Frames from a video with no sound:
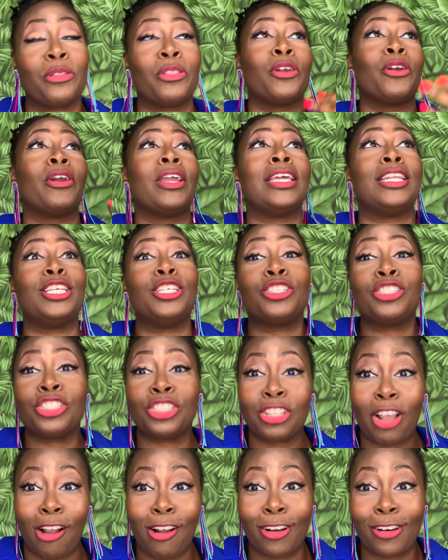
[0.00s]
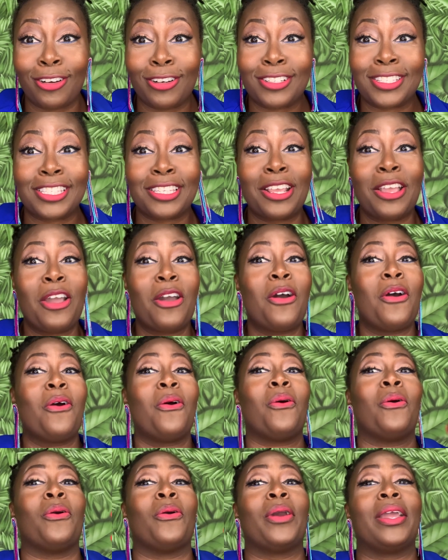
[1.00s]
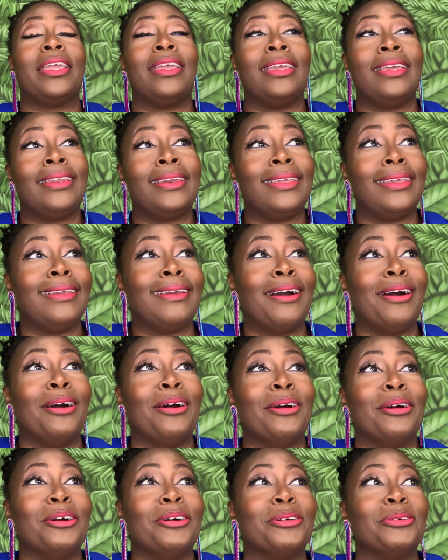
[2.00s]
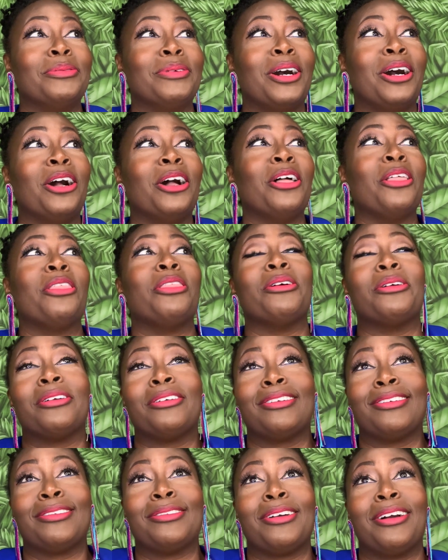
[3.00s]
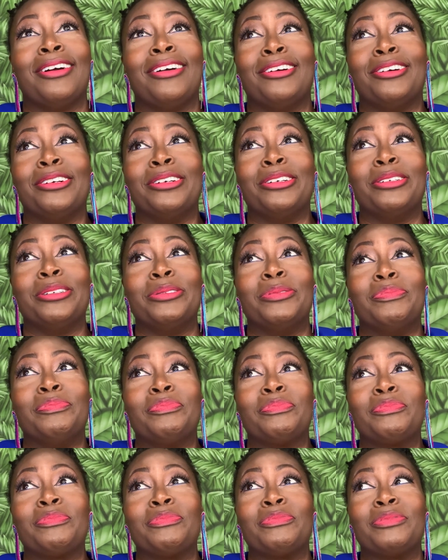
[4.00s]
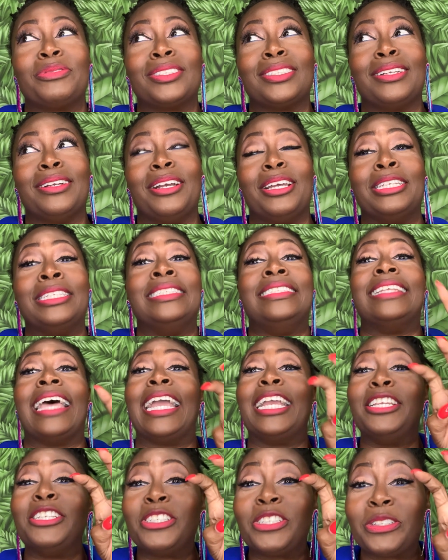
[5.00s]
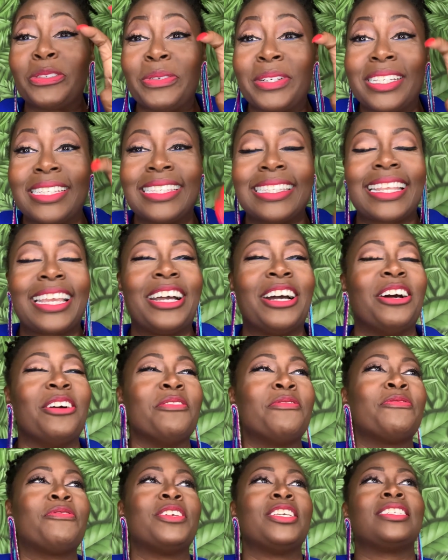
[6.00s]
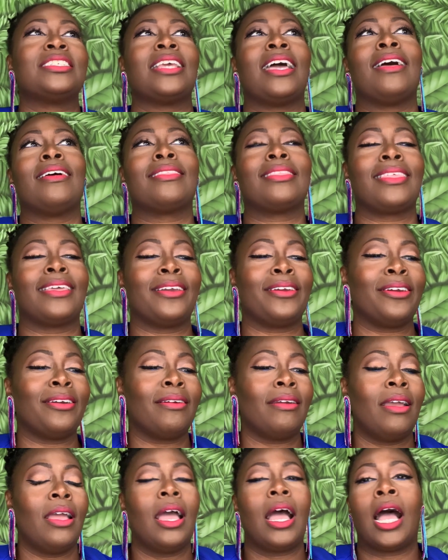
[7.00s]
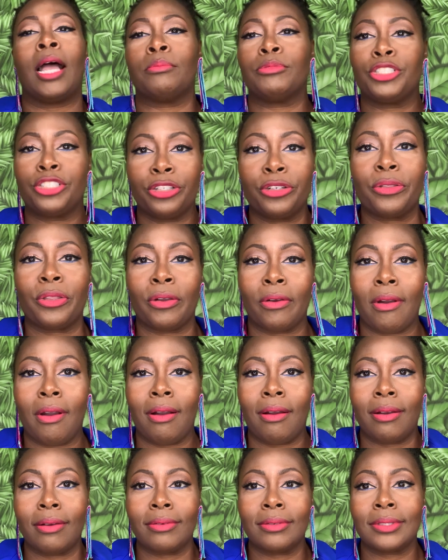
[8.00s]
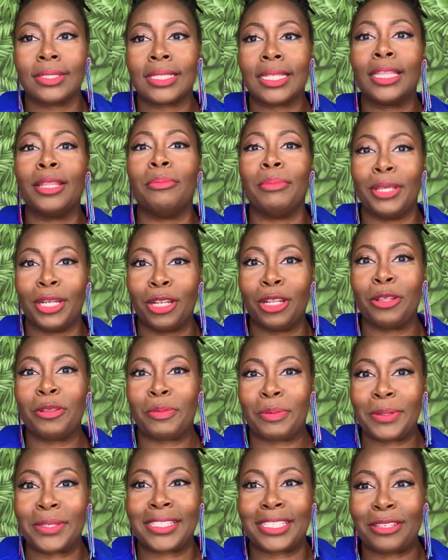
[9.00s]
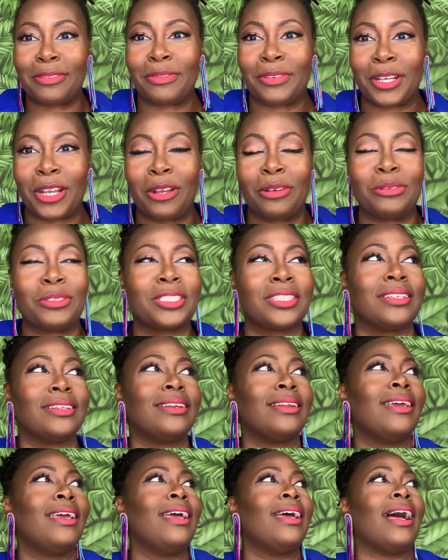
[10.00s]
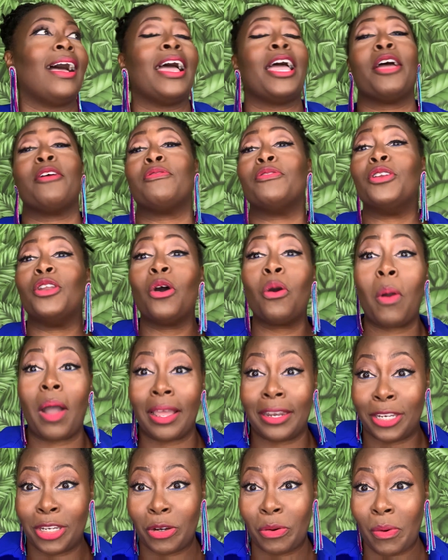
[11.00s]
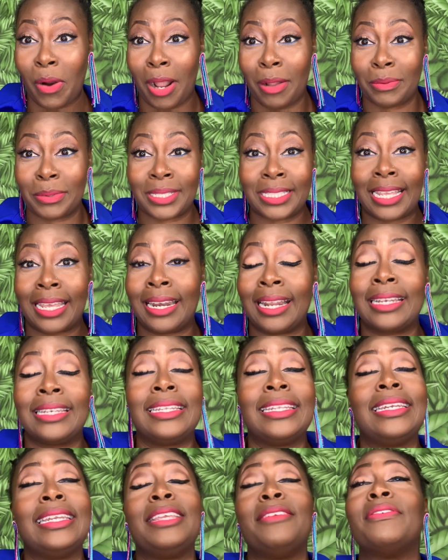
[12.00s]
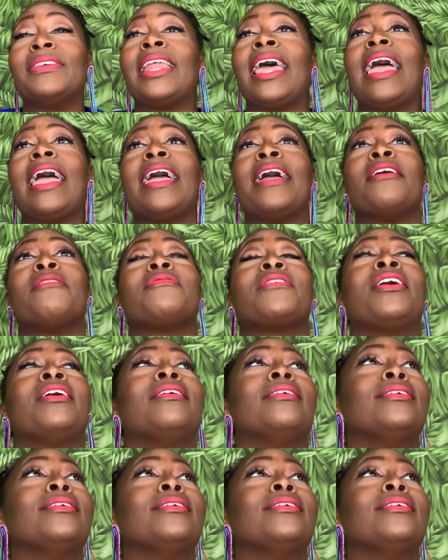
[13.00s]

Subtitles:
are there any sharks or any other dangerous fish out there? I'm sure there are. It's in the middle of the Pacific Ocean. I have no idea where I was at. I didn't even have